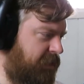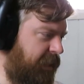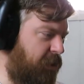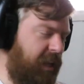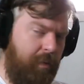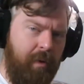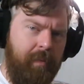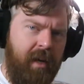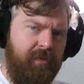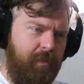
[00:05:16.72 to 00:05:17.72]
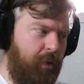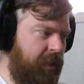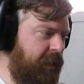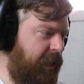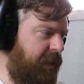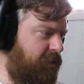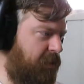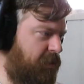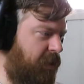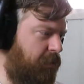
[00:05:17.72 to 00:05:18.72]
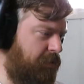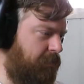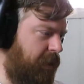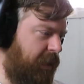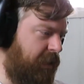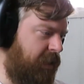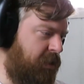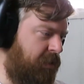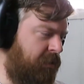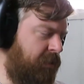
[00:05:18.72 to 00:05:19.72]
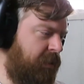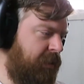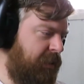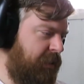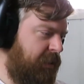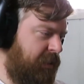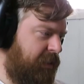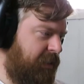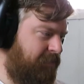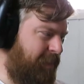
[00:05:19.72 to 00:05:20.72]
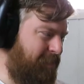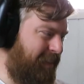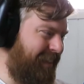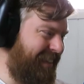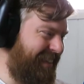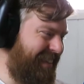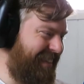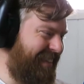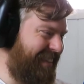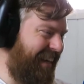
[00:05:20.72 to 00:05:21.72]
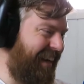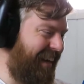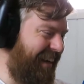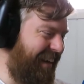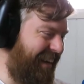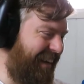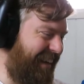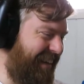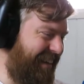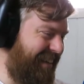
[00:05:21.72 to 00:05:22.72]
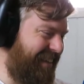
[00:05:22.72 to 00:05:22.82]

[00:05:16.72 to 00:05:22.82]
Thank you, cameraman, for pointing that out because I wasn't paying attention. Pumpkins. Oh!